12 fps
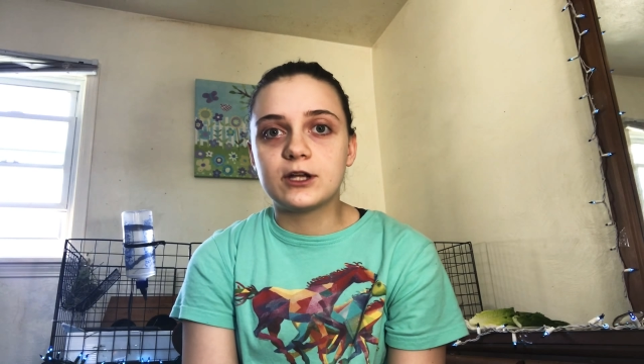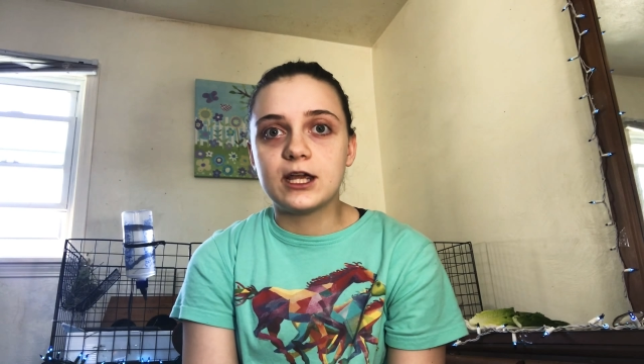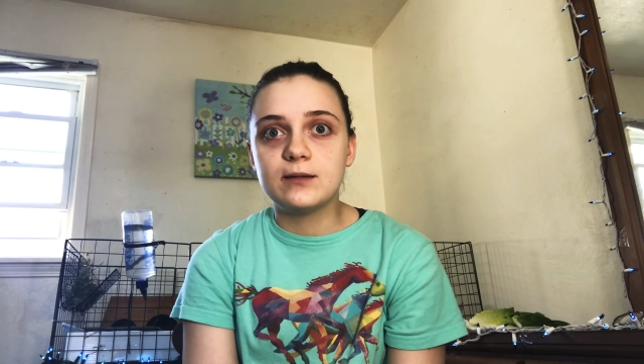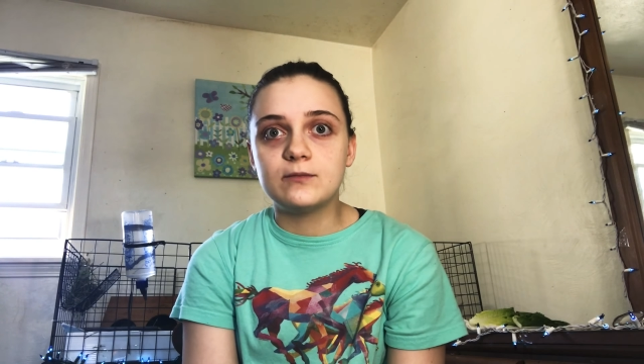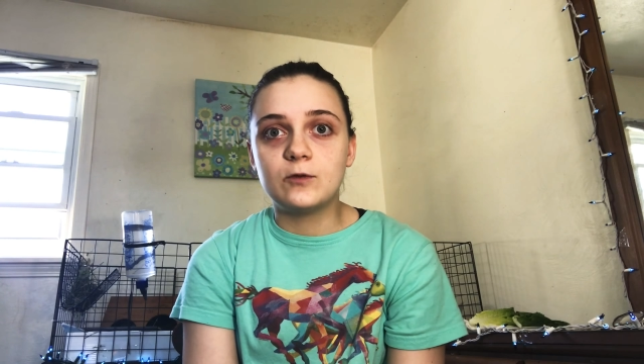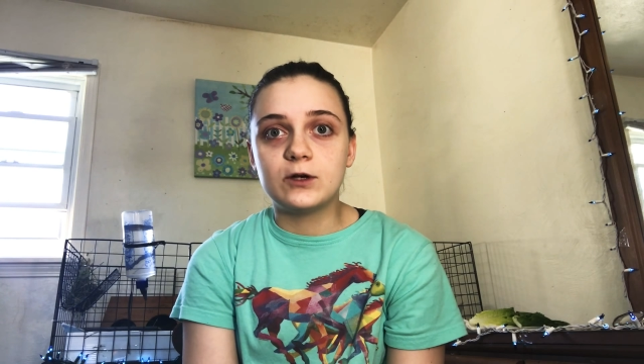
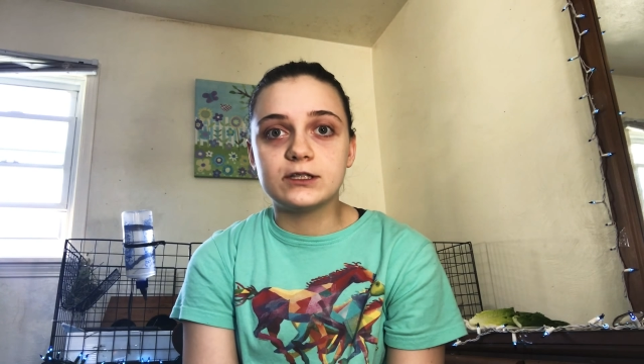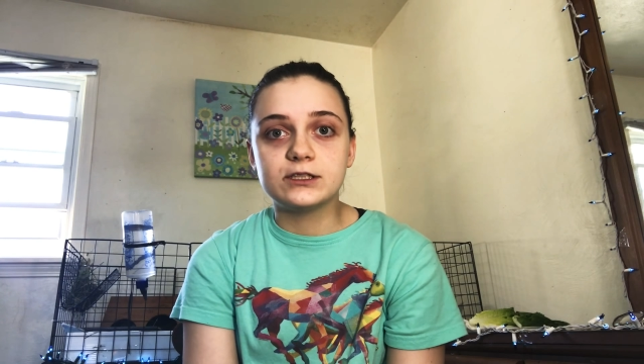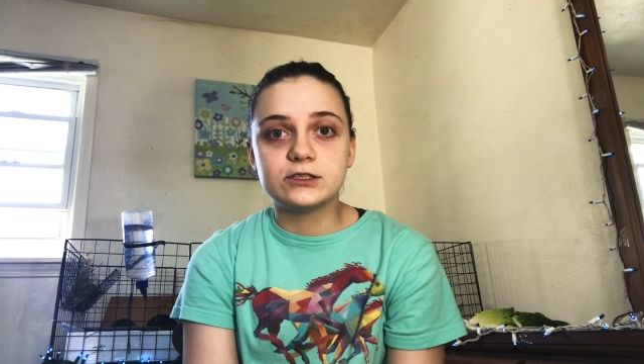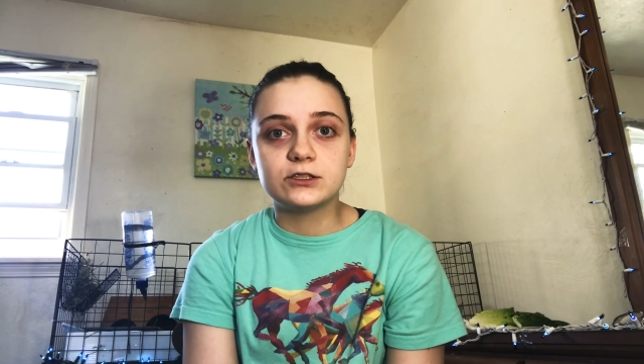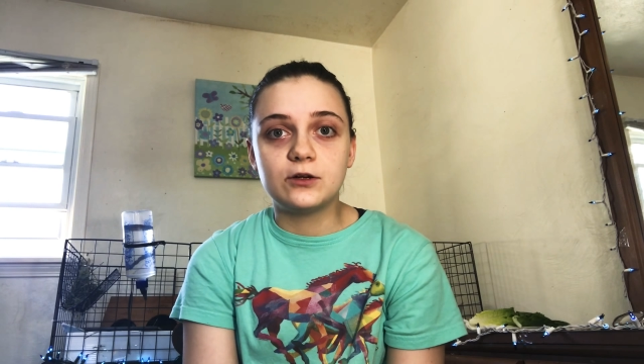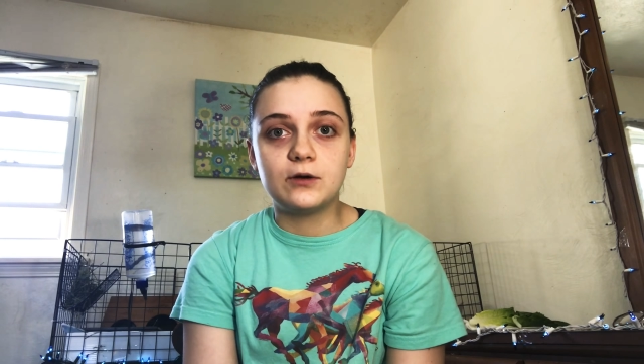tamed
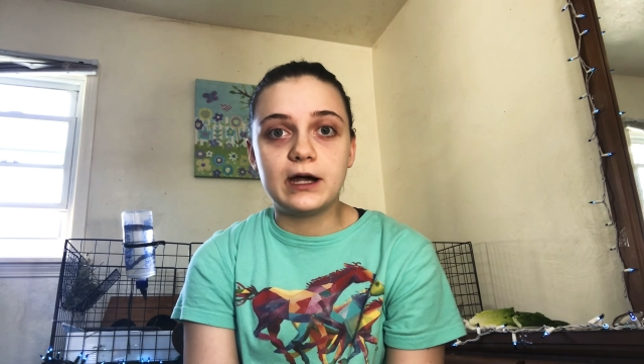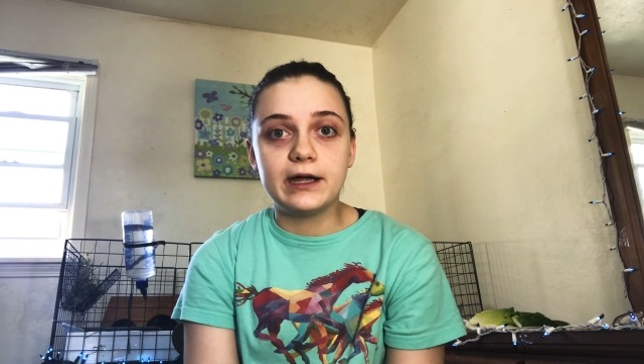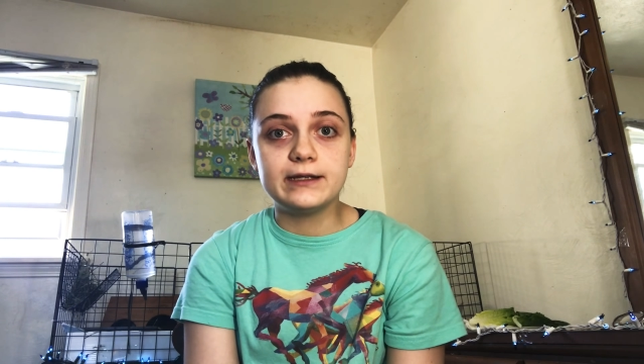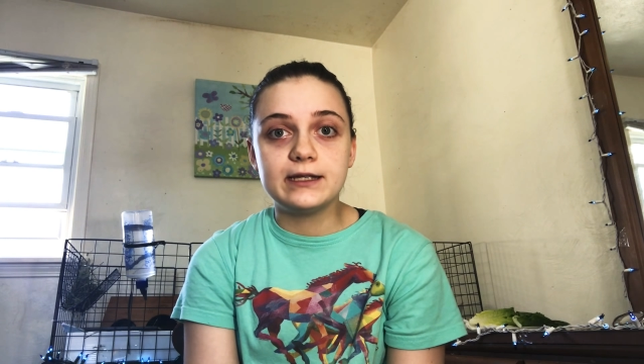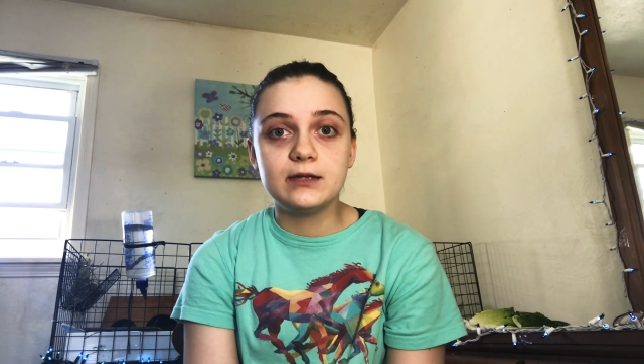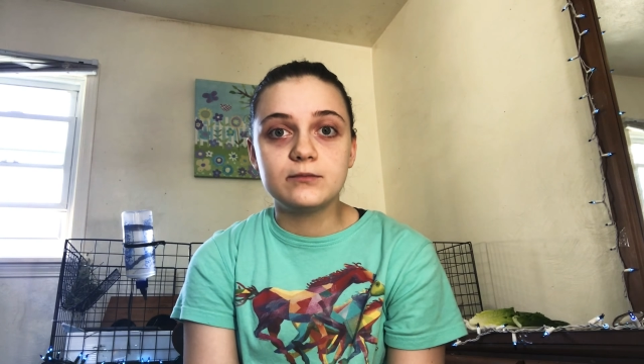one, so
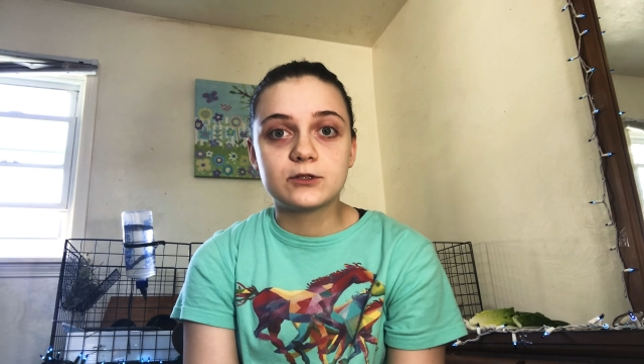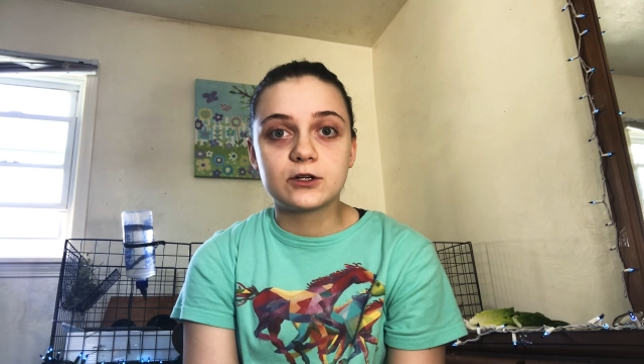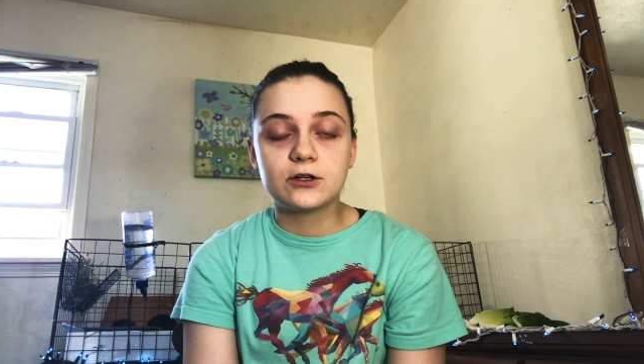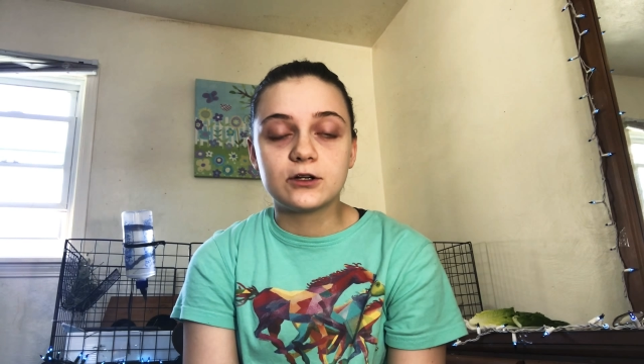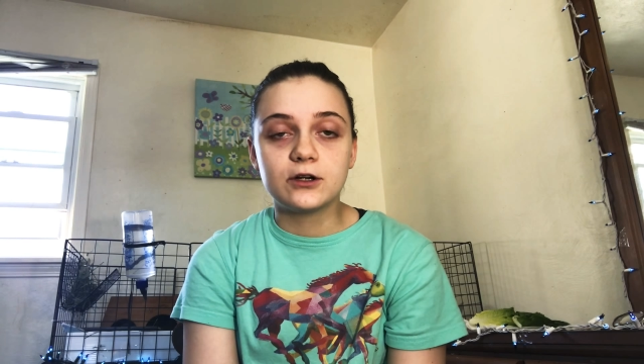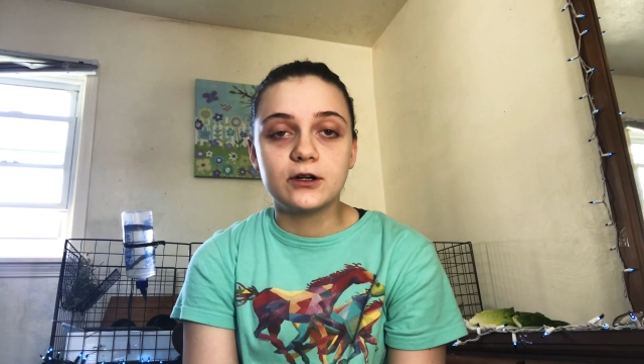I tamed
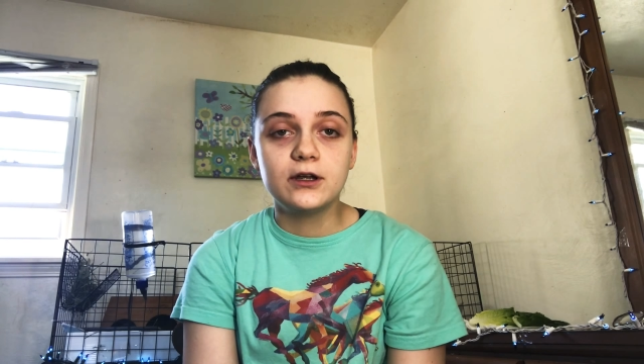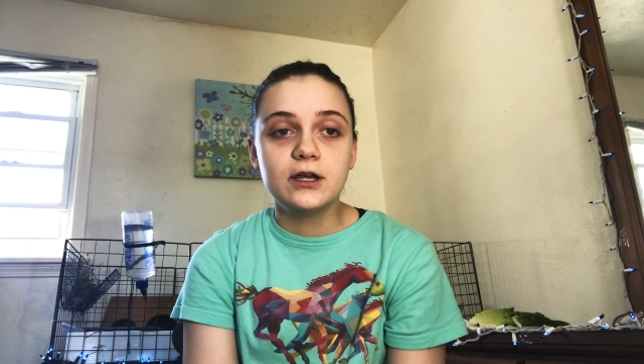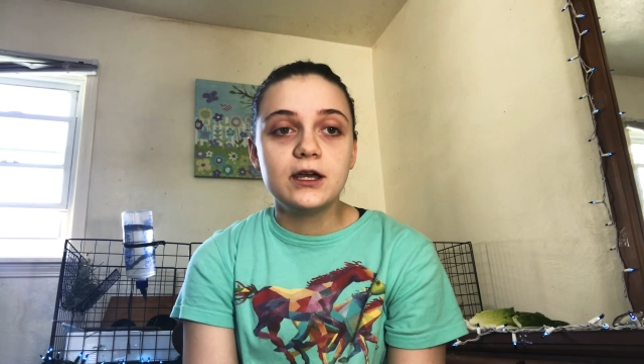her